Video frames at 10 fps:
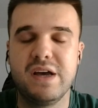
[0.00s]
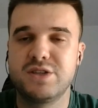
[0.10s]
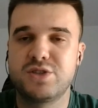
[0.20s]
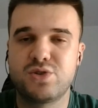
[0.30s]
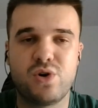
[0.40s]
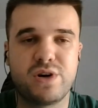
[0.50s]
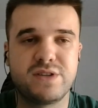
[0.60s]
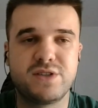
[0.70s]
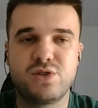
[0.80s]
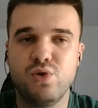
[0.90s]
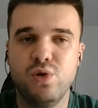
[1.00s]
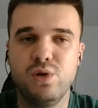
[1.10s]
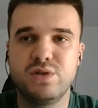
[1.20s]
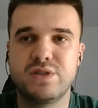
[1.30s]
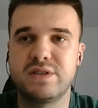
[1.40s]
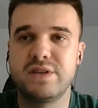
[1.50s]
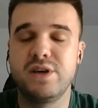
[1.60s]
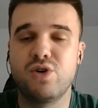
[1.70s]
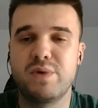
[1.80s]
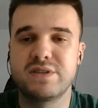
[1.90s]
stores, tools,
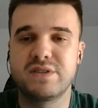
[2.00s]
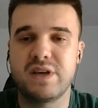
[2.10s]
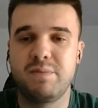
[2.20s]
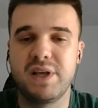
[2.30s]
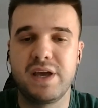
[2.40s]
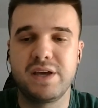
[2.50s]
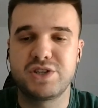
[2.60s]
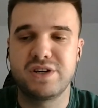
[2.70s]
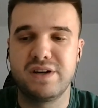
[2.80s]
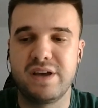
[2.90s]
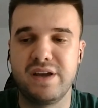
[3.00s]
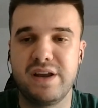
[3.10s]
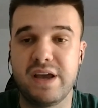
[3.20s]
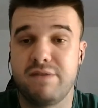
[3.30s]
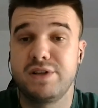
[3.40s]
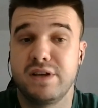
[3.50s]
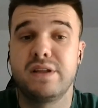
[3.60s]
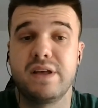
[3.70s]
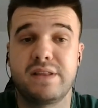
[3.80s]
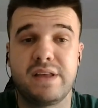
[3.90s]
e-commerce application, and everything
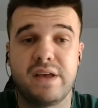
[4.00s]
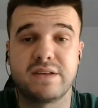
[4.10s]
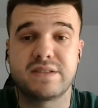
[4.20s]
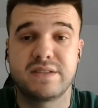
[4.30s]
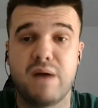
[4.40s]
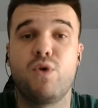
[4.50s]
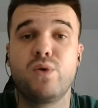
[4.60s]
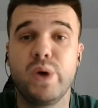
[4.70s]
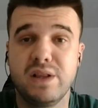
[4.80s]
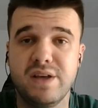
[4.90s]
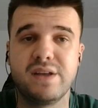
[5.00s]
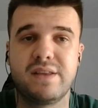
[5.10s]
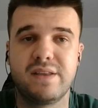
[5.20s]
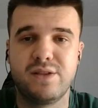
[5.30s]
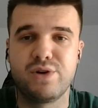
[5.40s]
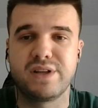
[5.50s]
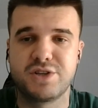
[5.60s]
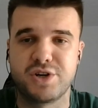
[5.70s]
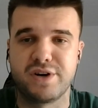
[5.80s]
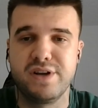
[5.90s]
that someone will need during the
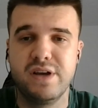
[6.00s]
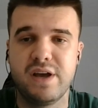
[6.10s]
journey.